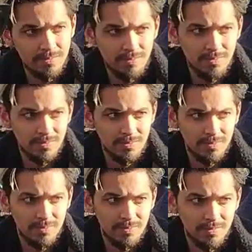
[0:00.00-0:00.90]

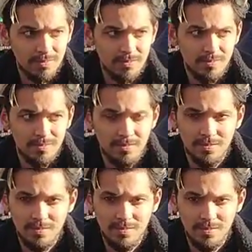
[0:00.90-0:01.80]

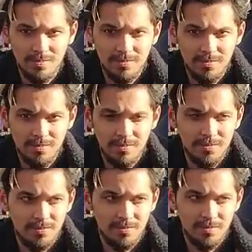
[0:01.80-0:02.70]

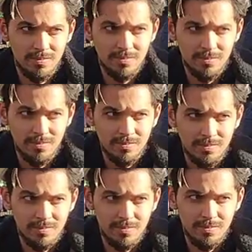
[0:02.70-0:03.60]

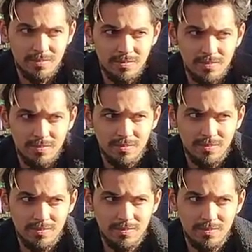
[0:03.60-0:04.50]

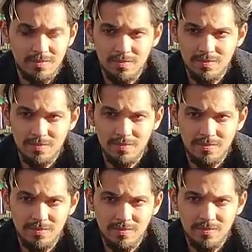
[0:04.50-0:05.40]

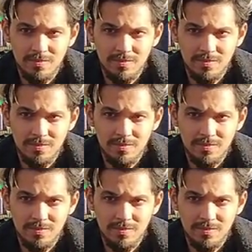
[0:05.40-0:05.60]
[no speech]